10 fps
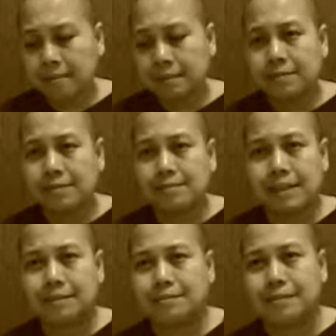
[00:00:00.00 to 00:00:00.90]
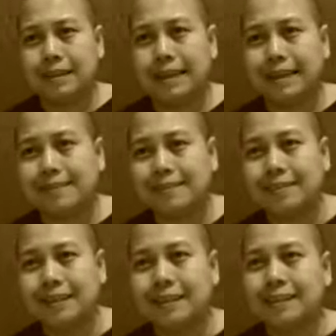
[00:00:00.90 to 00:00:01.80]
After for a while you have to let
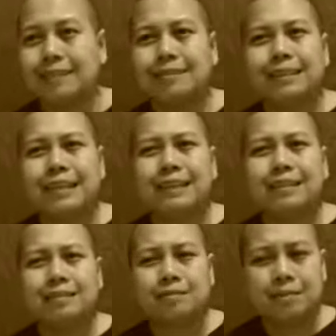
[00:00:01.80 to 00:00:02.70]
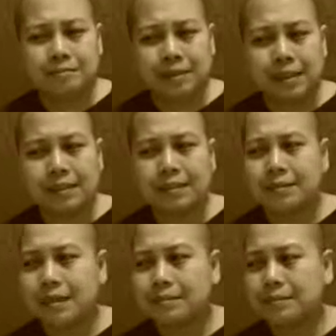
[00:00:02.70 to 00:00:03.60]
go. So there's you feel
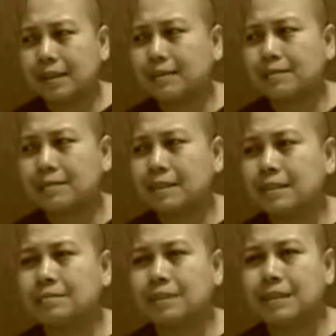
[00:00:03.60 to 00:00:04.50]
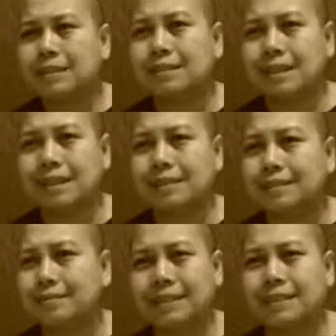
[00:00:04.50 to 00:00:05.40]
that wherever I go is
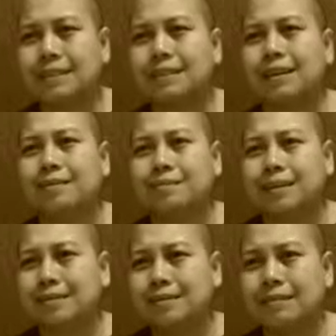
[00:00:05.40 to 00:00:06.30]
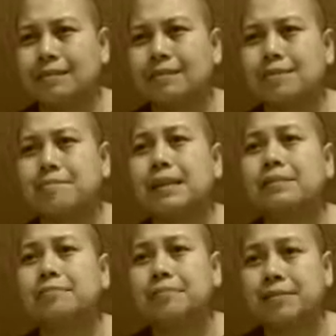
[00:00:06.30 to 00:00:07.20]
wasting time and not
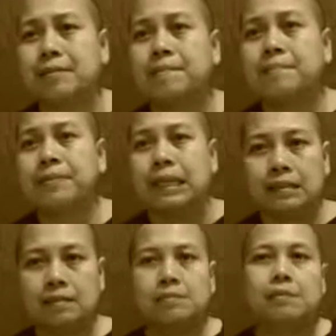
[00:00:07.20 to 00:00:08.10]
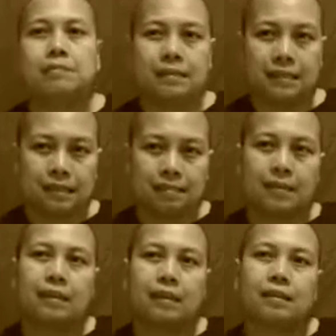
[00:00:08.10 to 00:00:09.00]
meaningful. So people start to
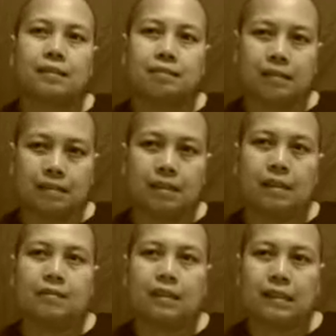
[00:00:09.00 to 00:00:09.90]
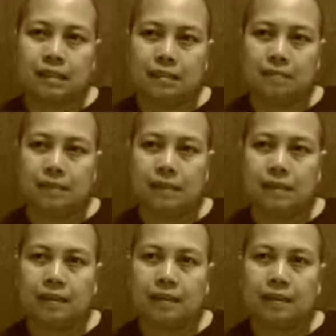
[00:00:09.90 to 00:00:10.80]
want to cut out attachment.
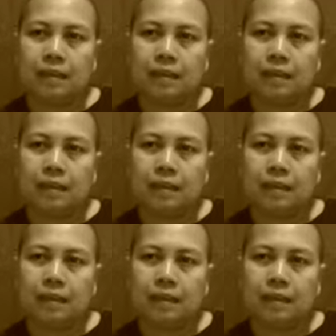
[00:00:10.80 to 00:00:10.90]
